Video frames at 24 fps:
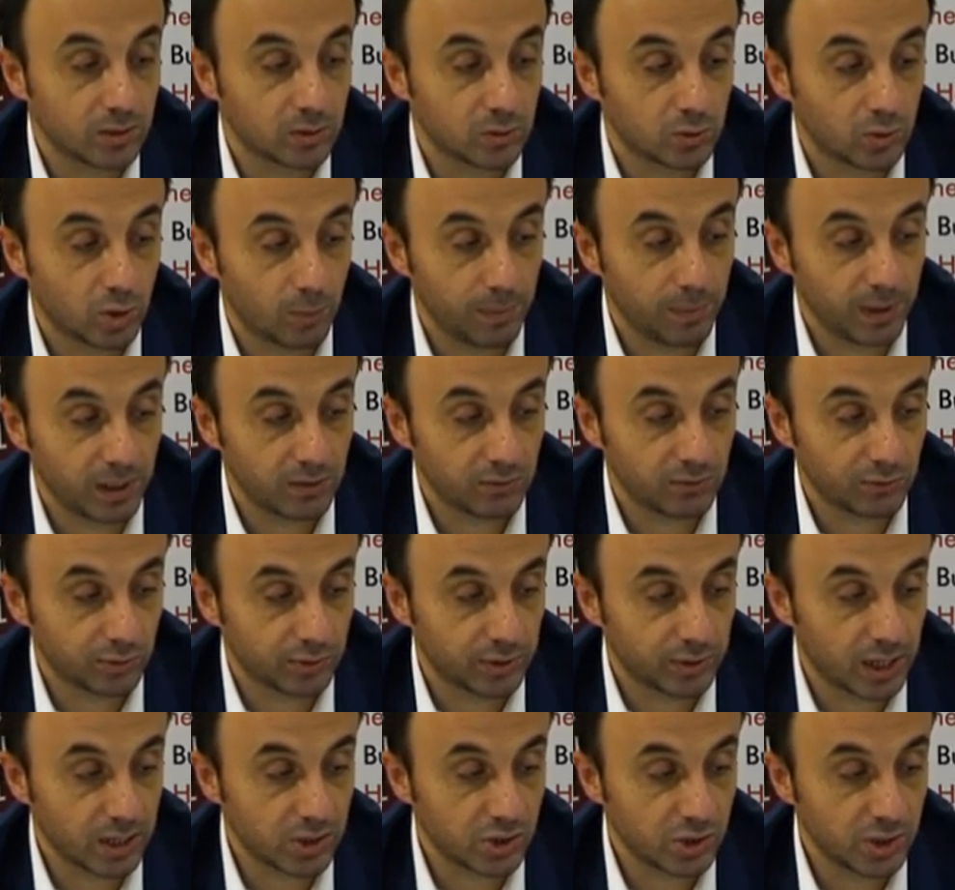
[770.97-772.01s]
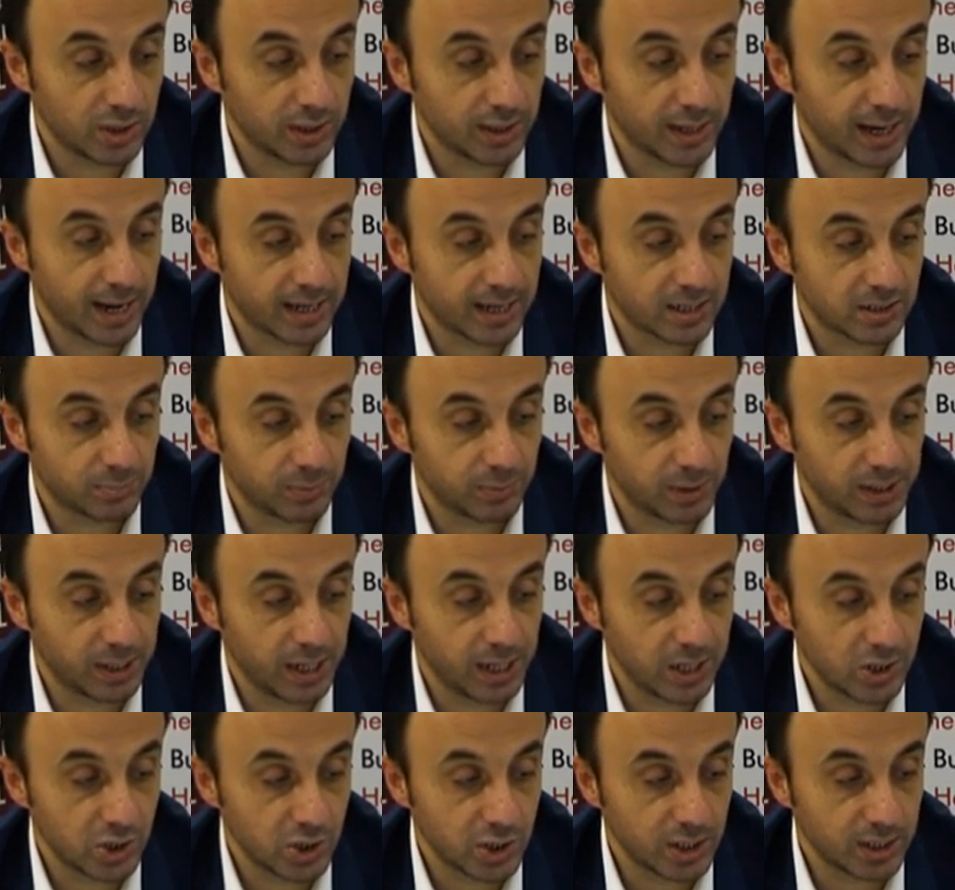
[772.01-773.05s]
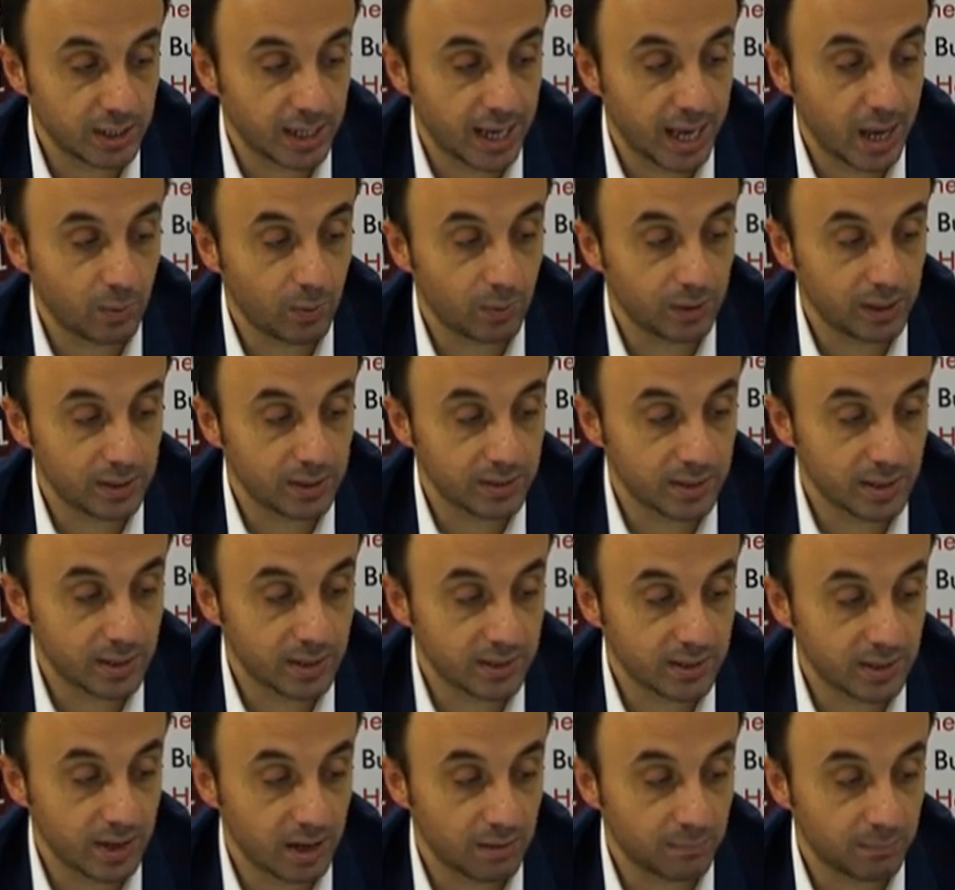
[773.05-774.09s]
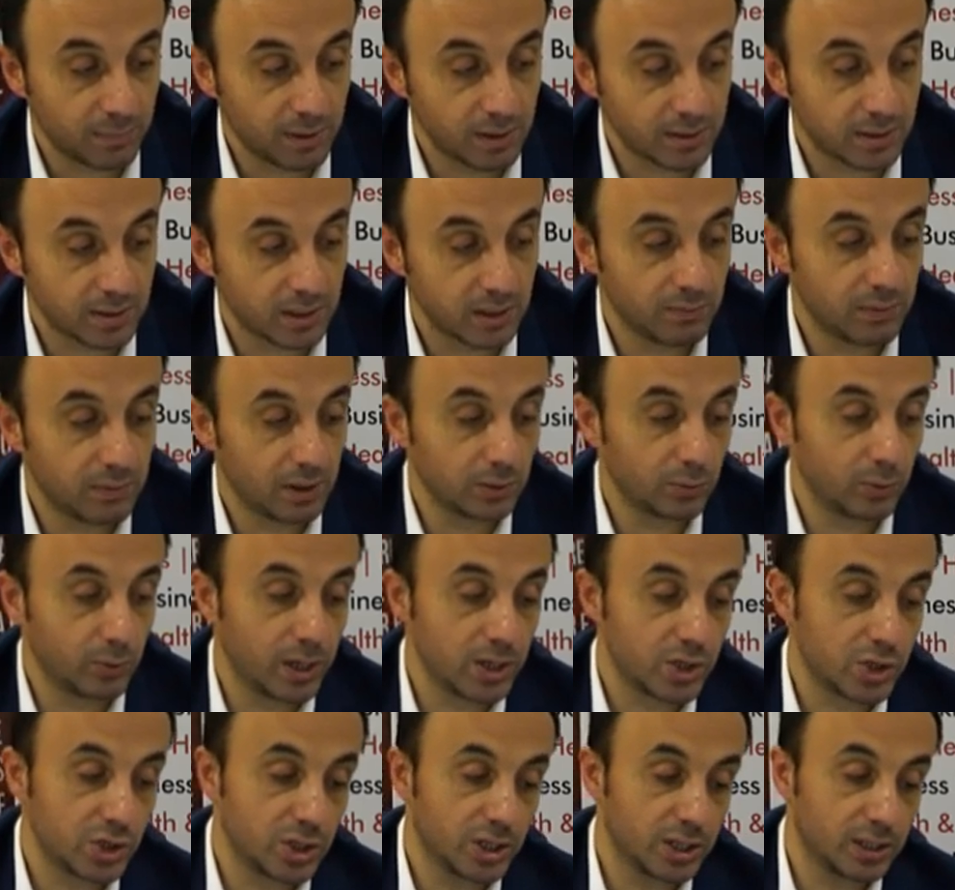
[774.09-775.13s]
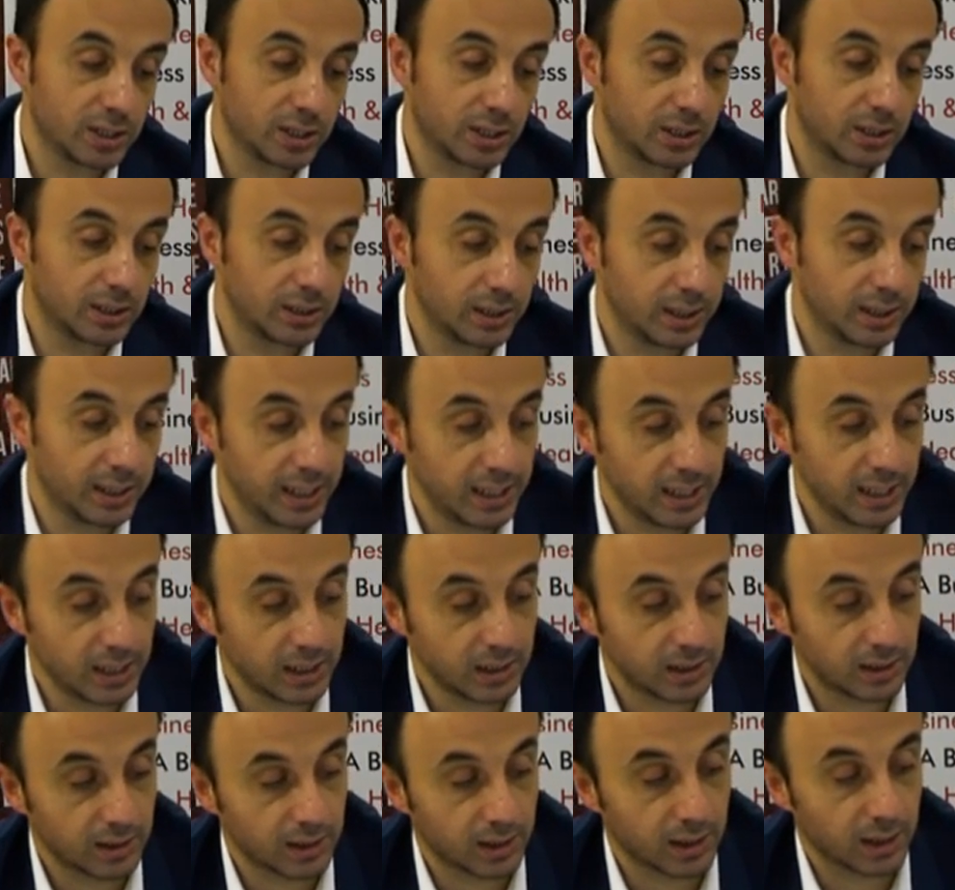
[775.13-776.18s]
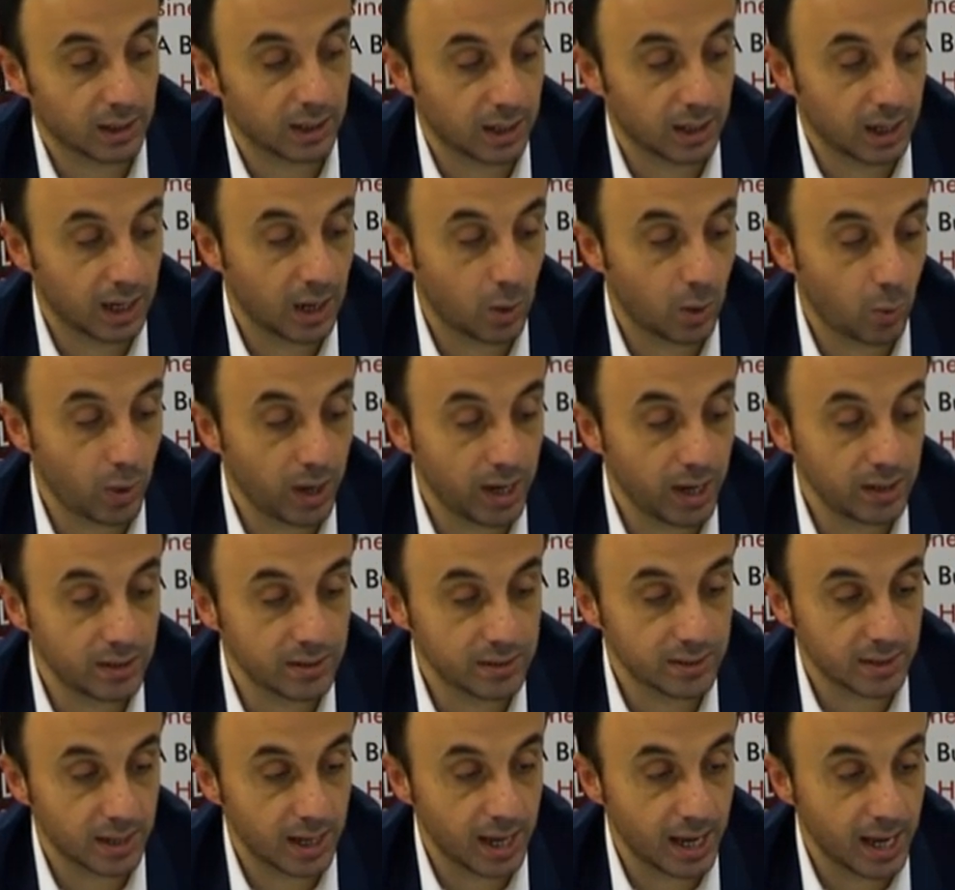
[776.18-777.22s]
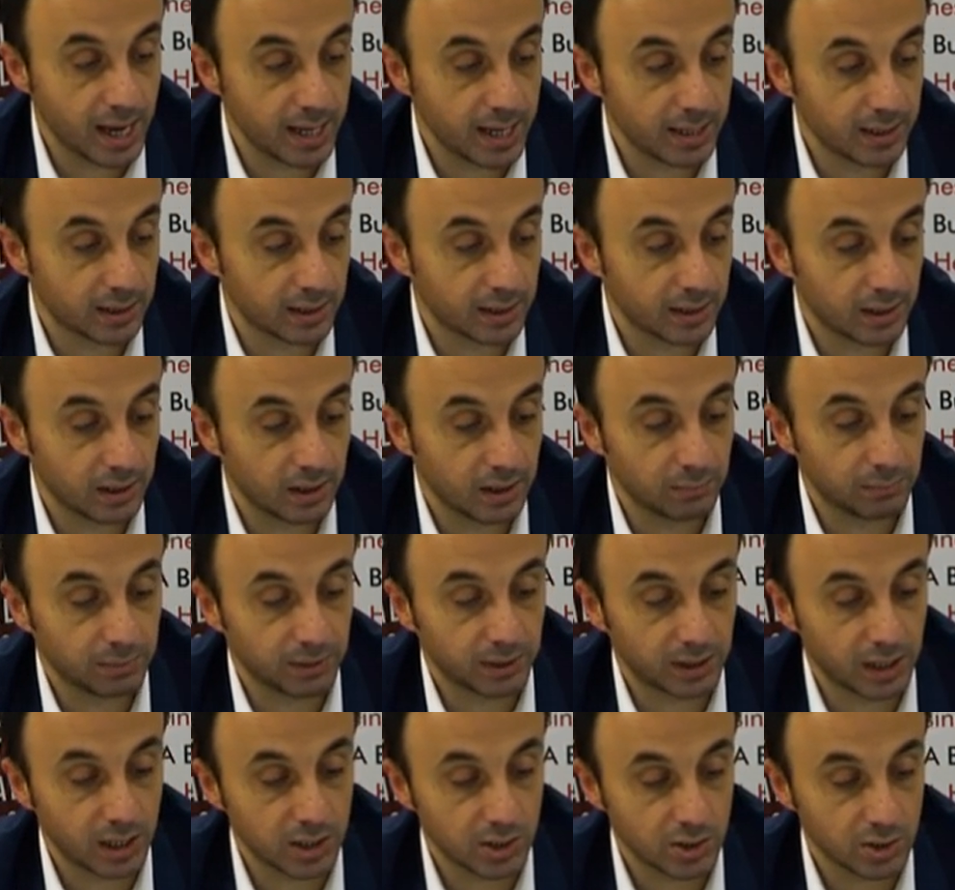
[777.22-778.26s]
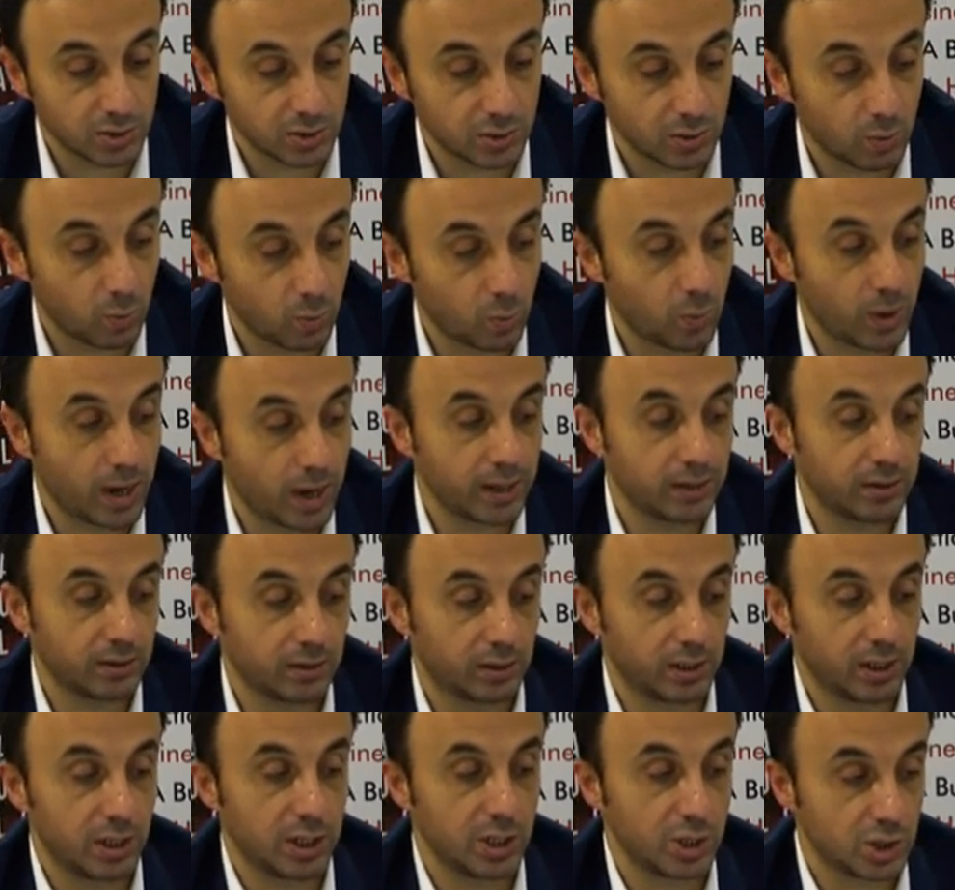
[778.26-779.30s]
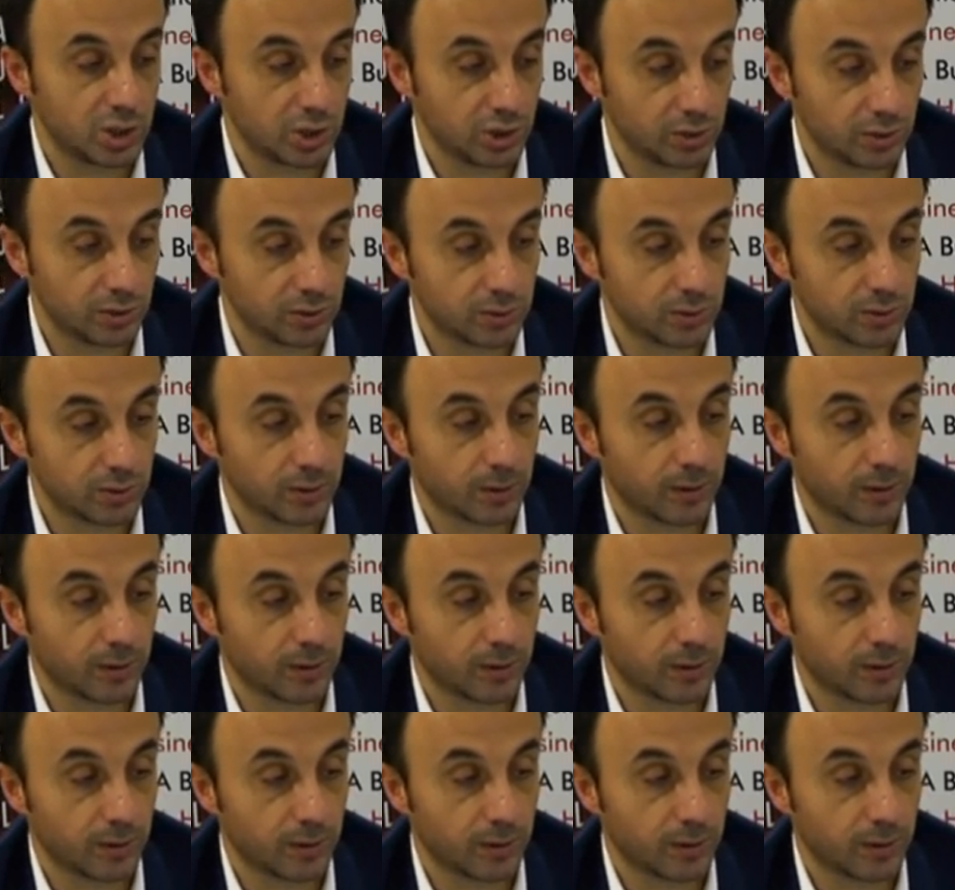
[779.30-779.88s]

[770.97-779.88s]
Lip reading: Topic introduction, explanation, evidence, examples, evaluation, link, awareness, and implications of wider issues.